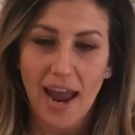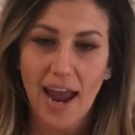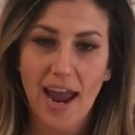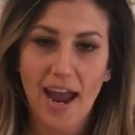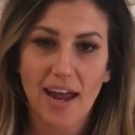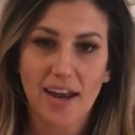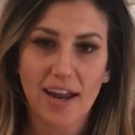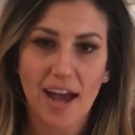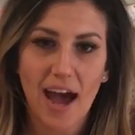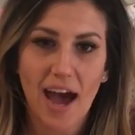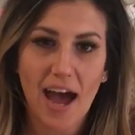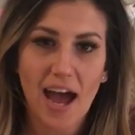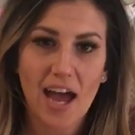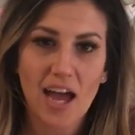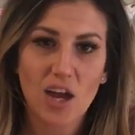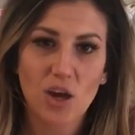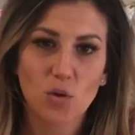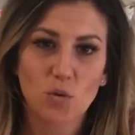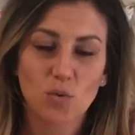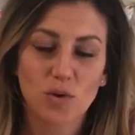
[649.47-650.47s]
and
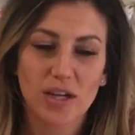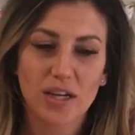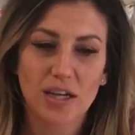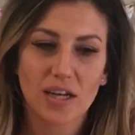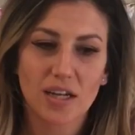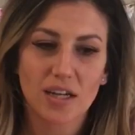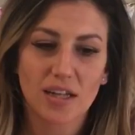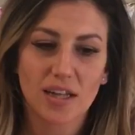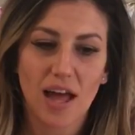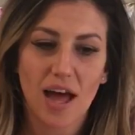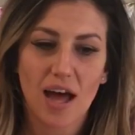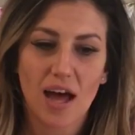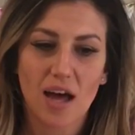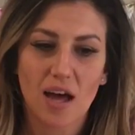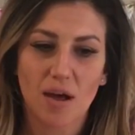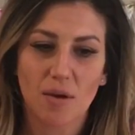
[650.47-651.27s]
I will